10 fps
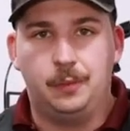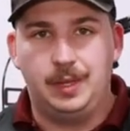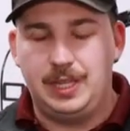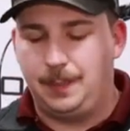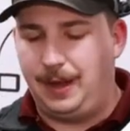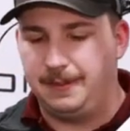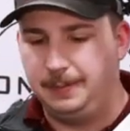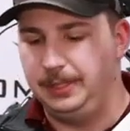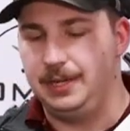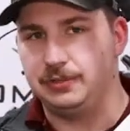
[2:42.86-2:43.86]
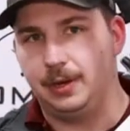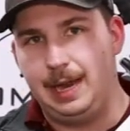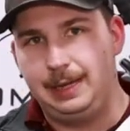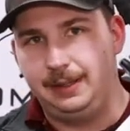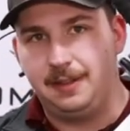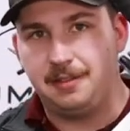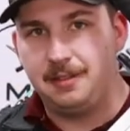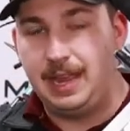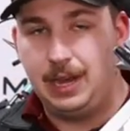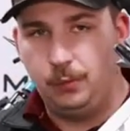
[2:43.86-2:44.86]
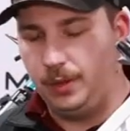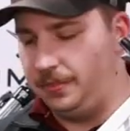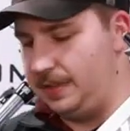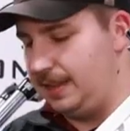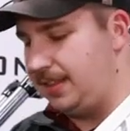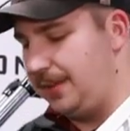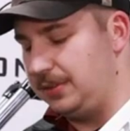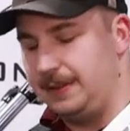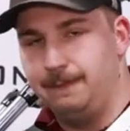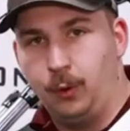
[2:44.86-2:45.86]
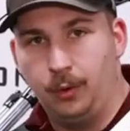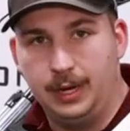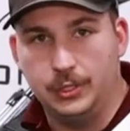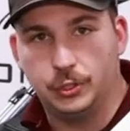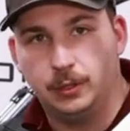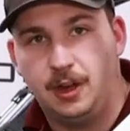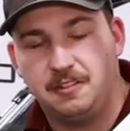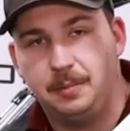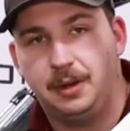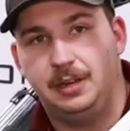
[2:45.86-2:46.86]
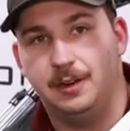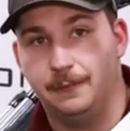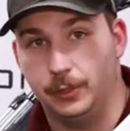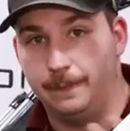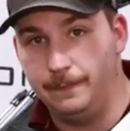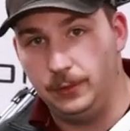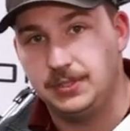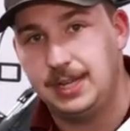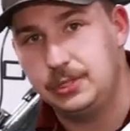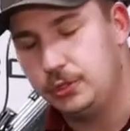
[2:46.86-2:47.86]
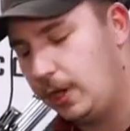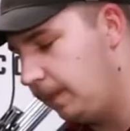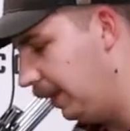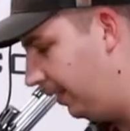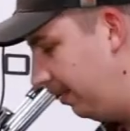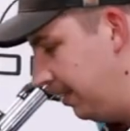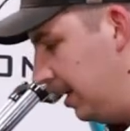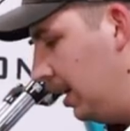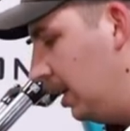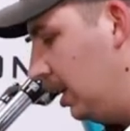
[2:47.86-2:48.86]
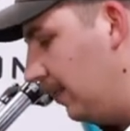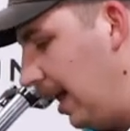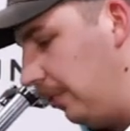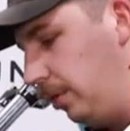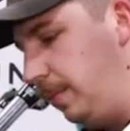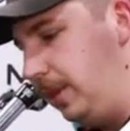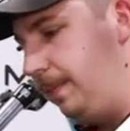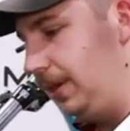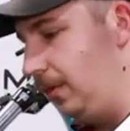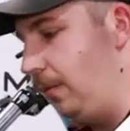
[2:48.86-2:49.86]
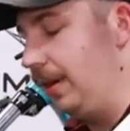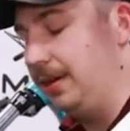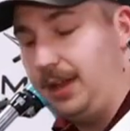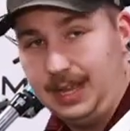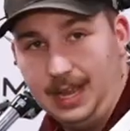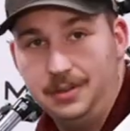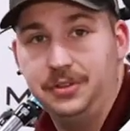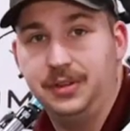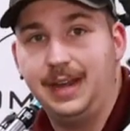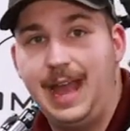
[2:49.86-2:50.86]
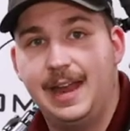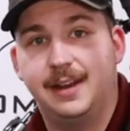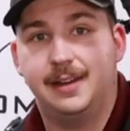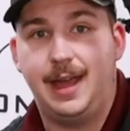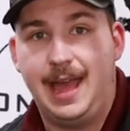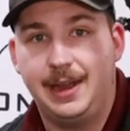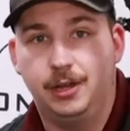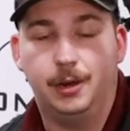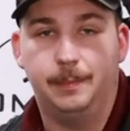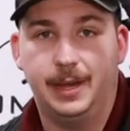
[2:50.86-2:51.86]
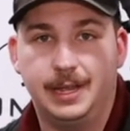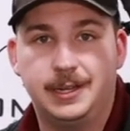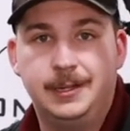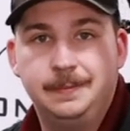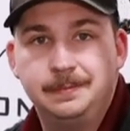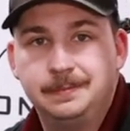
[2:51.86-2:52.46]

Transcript: Really, the possibilities are endless, and with the 74 inch crossbar here for the full size truck beds, you've got room in the middle where, again, you could add an add on bike.